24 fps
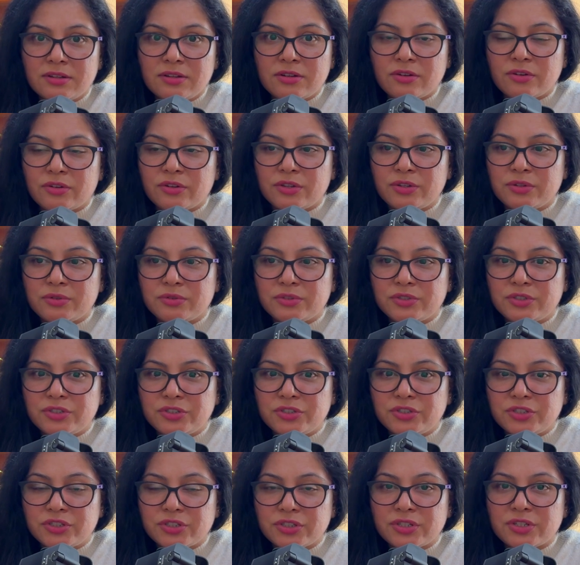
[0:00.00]
Or you
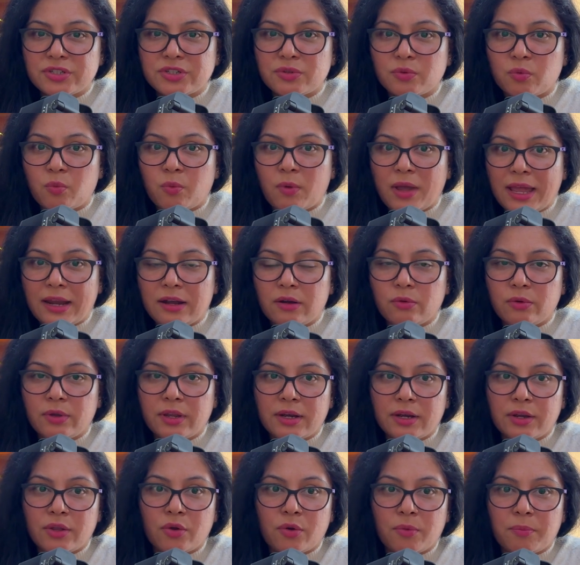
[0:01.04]
just wallow
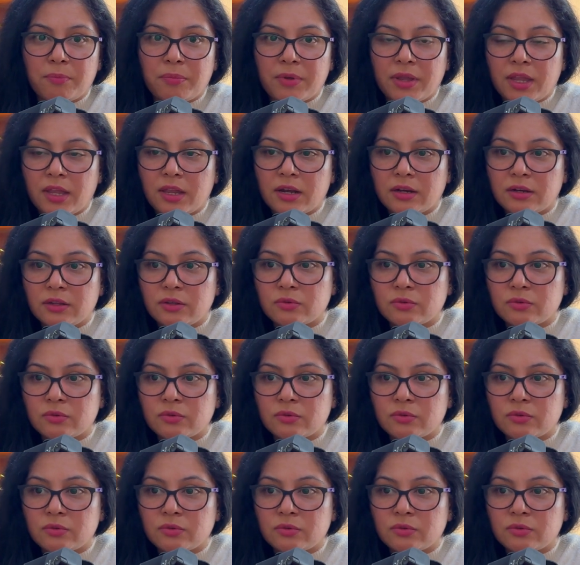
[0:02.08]
in your pain?